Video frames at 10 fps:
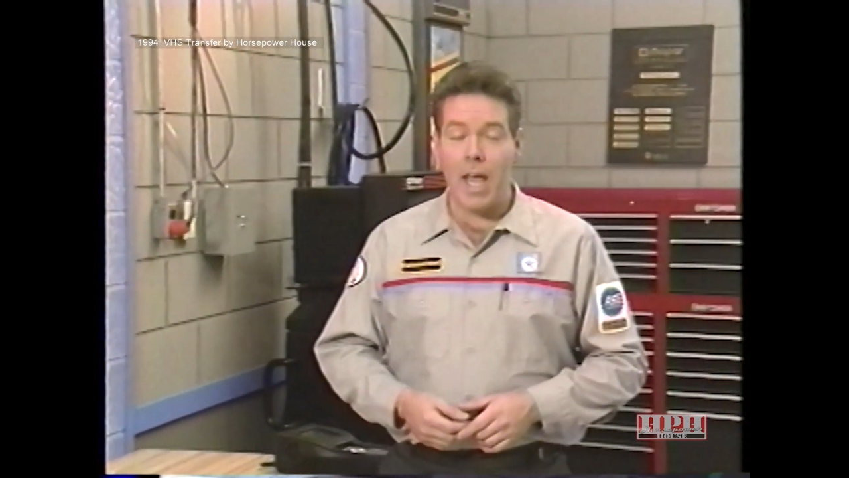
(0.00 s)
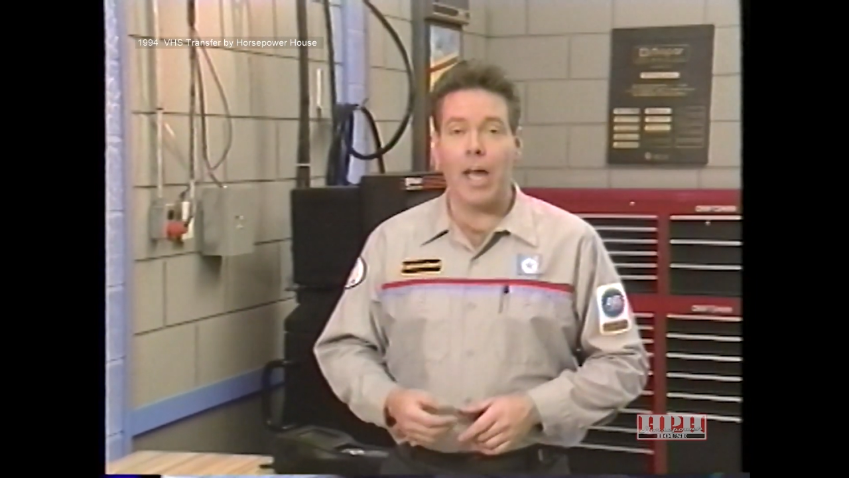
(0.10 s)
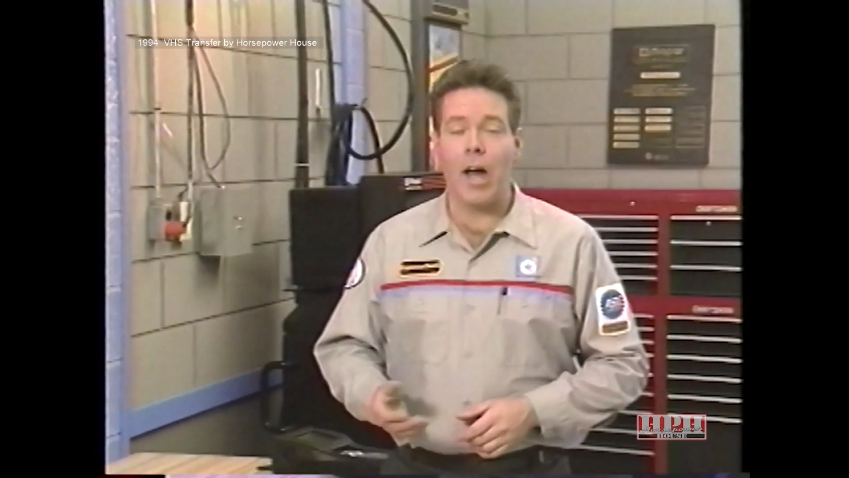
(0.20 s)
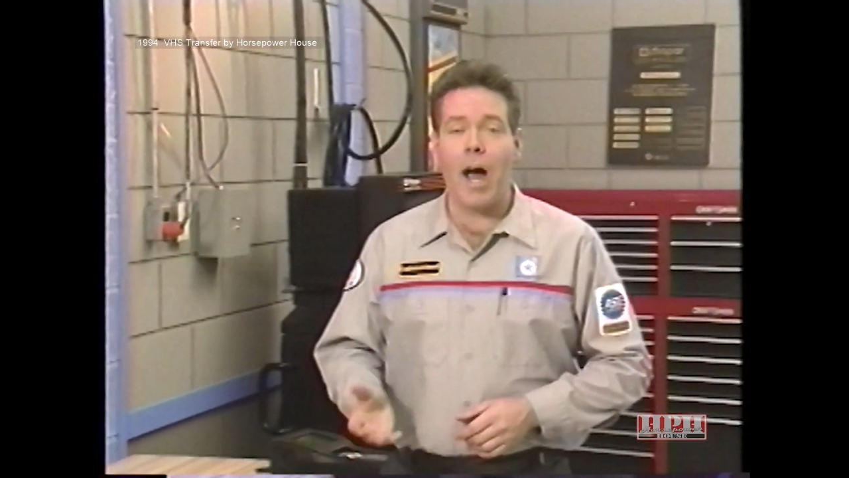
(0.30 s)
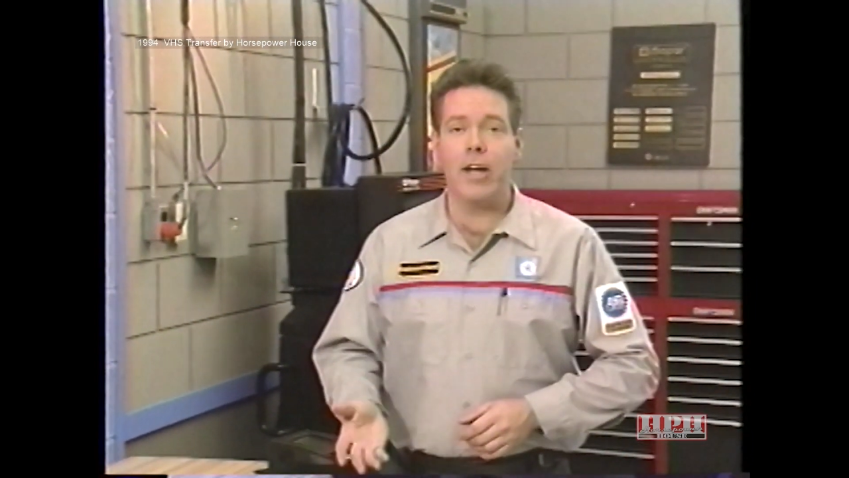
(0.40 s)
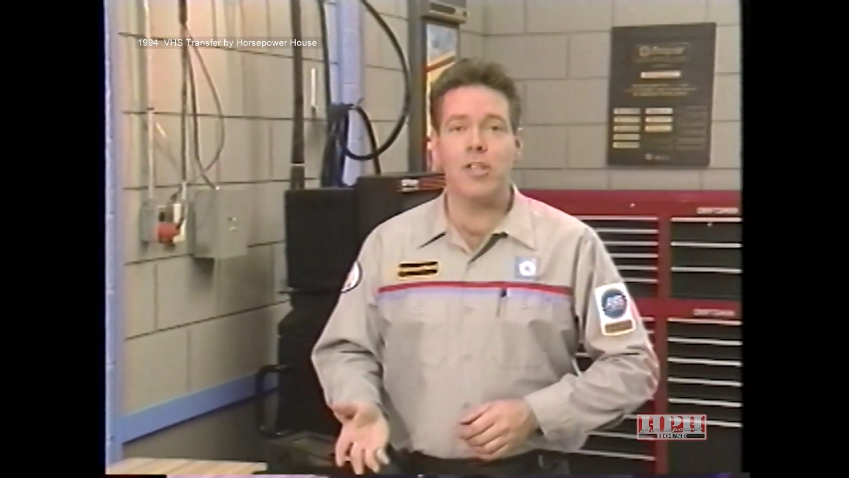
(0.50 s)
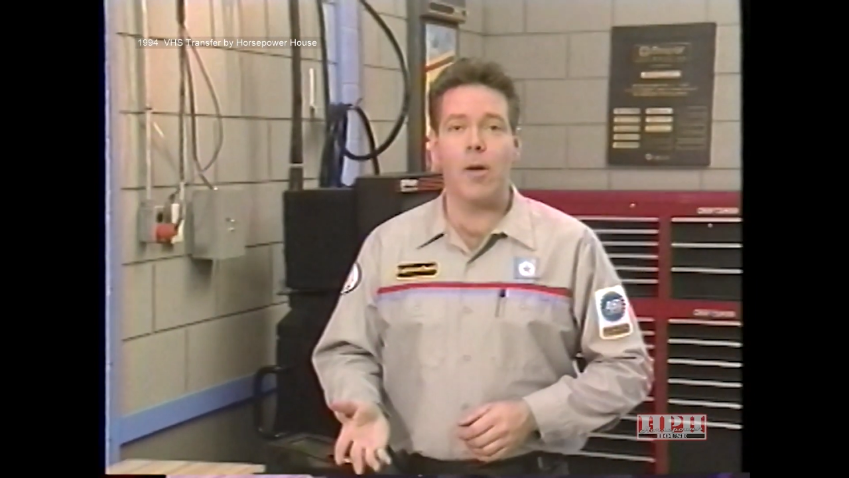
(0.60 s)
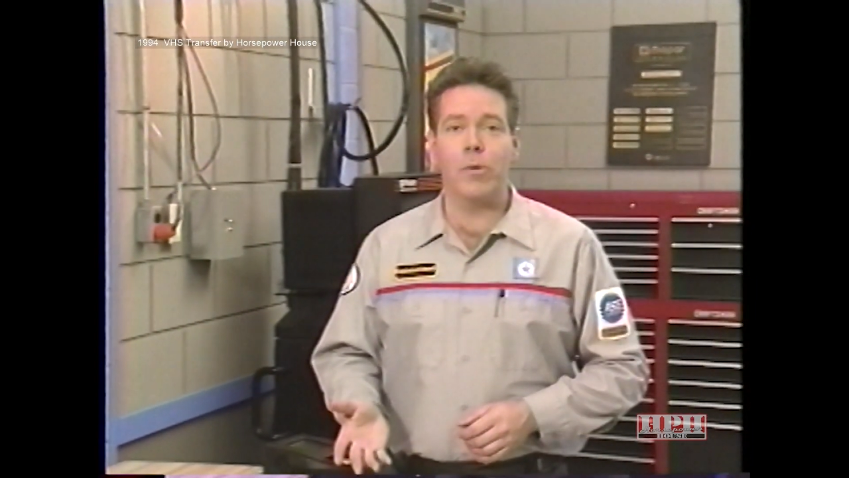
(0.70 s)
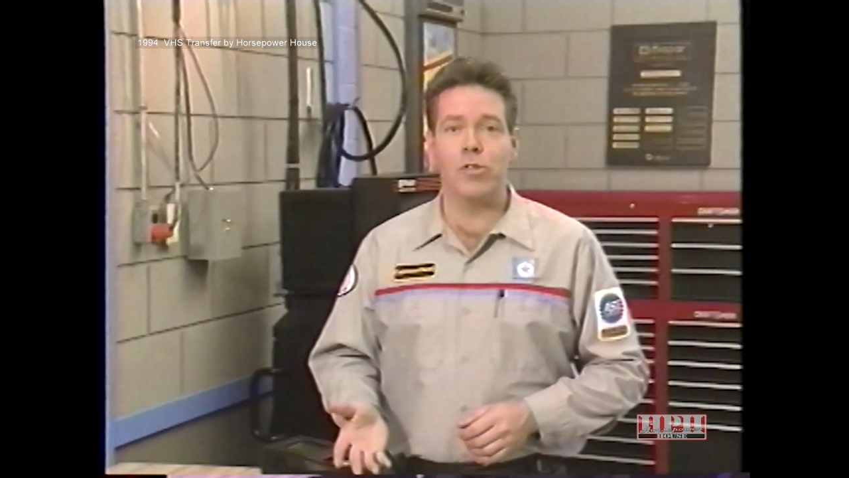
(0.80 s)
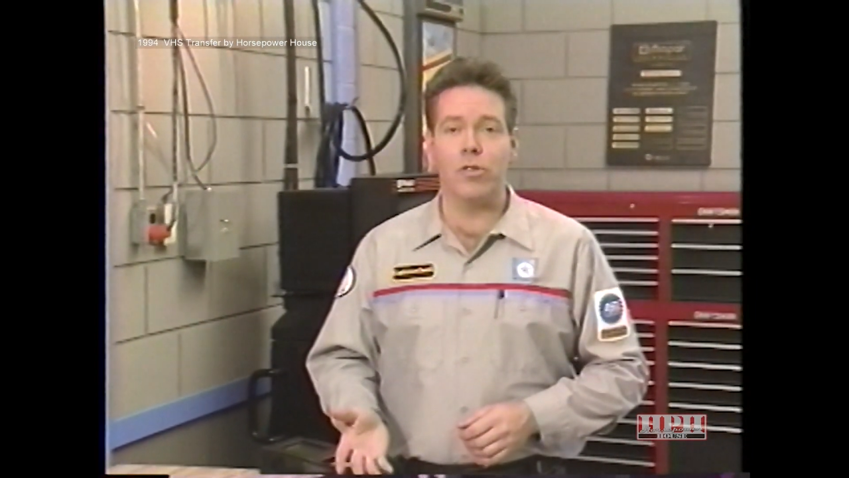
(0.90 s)
and high
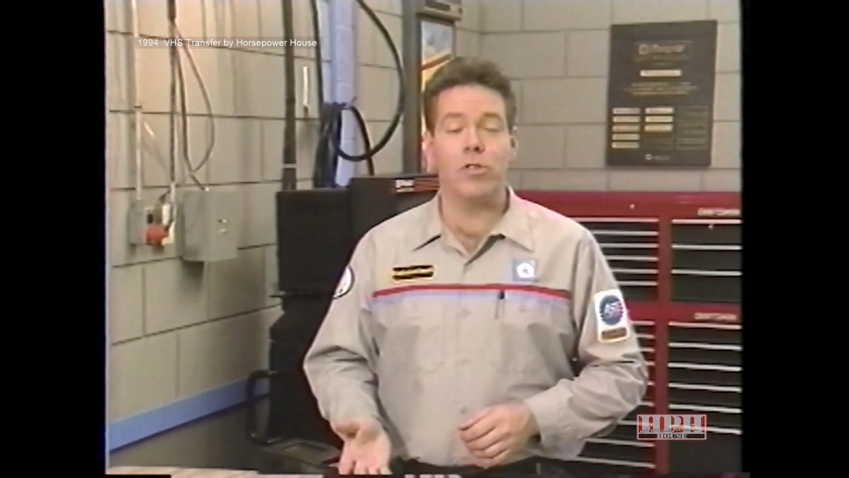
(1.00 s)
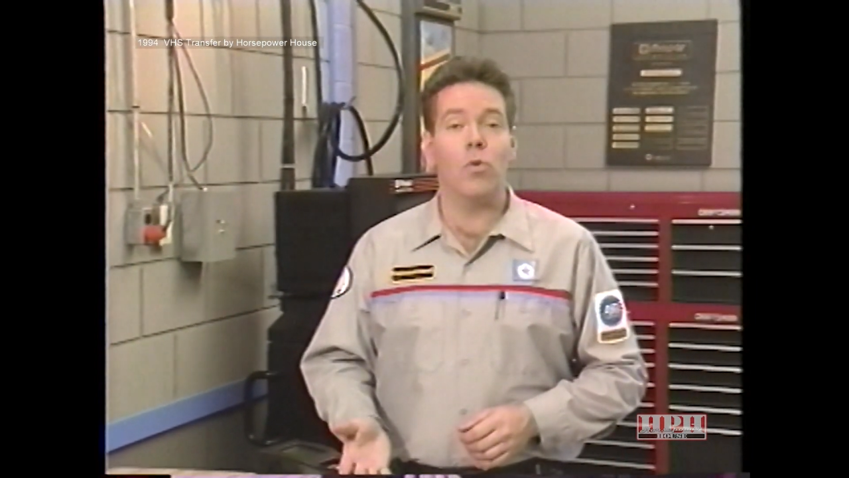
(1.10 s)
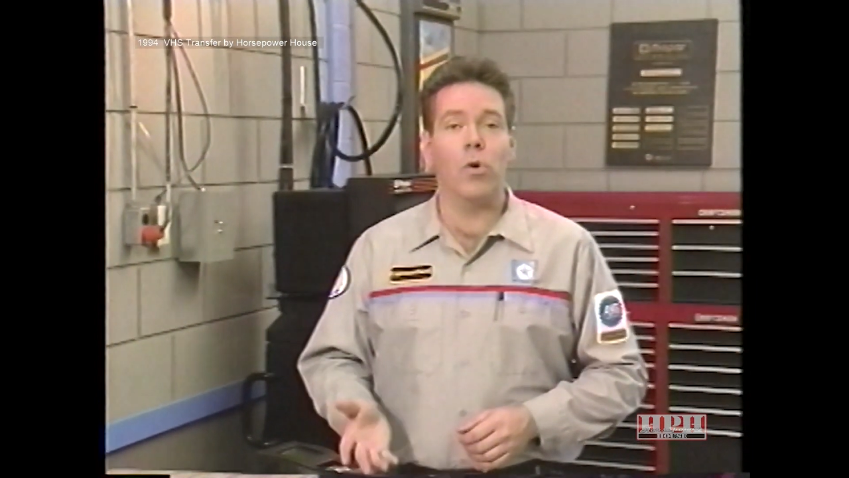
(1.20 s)
temperatures